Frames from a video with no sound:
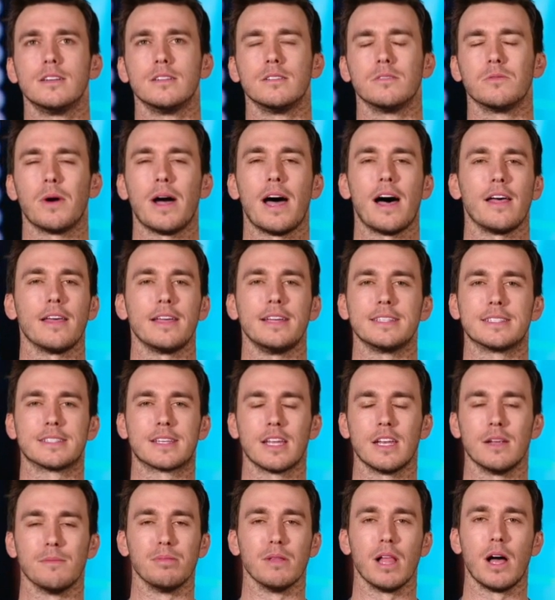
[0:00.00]
well, he's
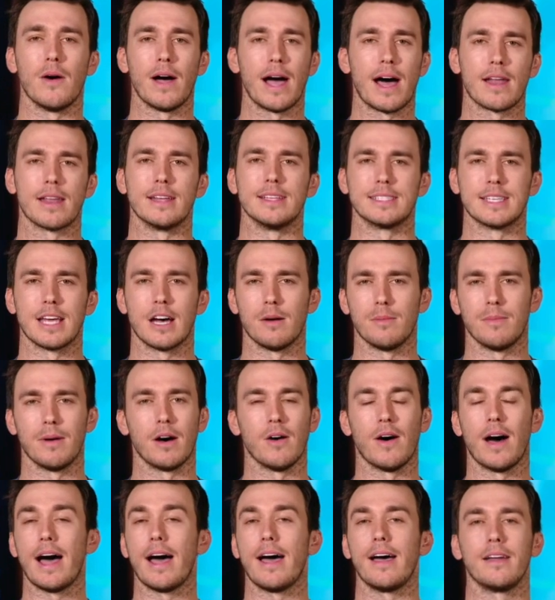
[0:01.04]
going to blow out his elbow.
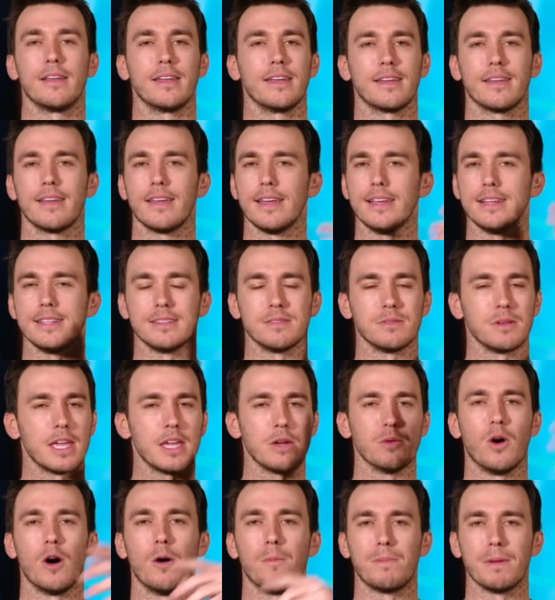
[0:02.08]
I, he, he
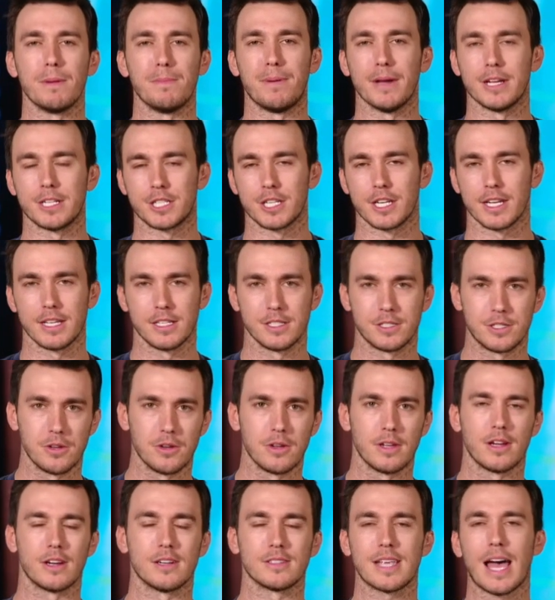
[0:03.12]
won't be pitching in two
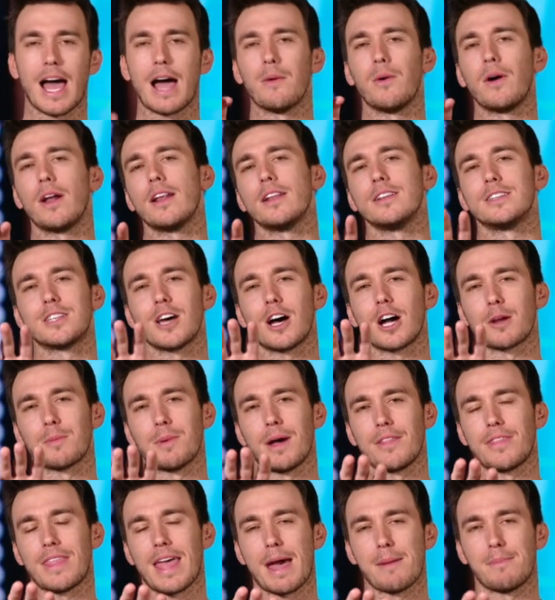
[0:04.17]
years. I wanted to talk
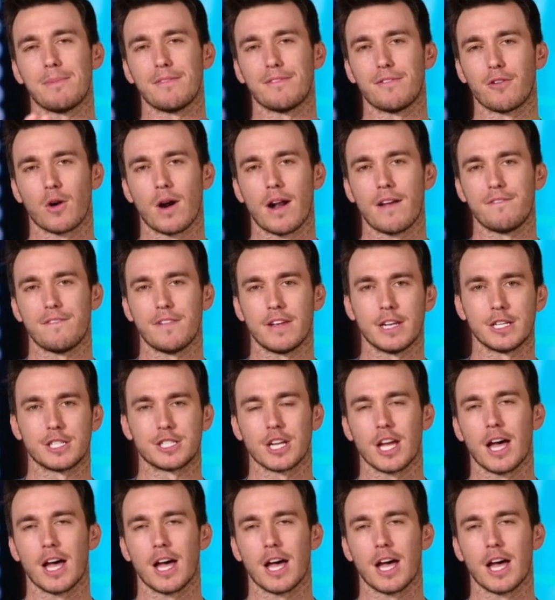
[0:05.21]
about that before I finish